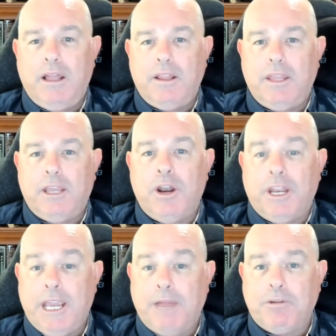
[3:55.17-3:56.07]
they're
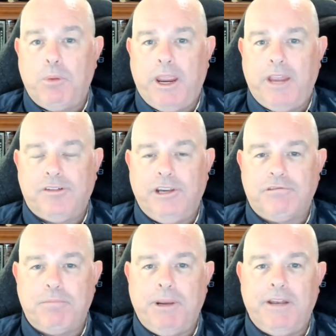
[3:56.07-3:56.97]
kind of captured by our
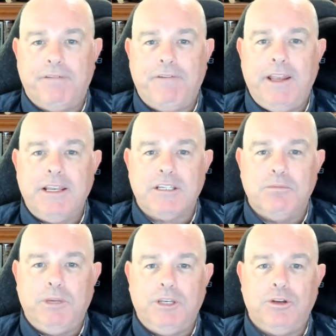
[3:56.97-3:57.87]
serious repeat offenders,
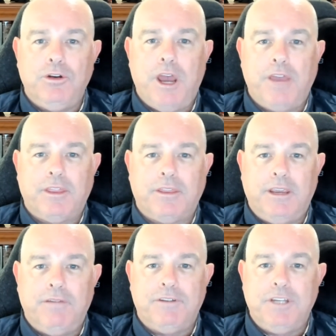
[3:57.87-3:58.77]
and we do know that
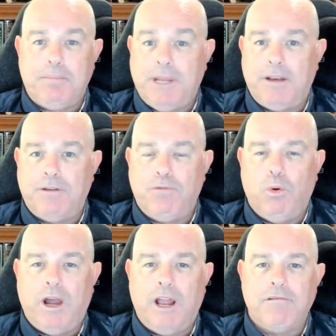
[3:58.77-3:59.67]
they've dipped under
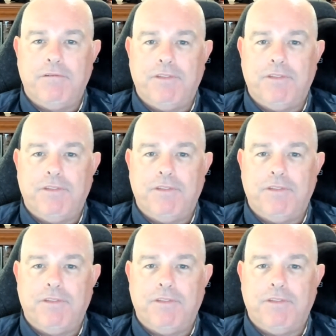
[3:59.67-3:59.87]
400 for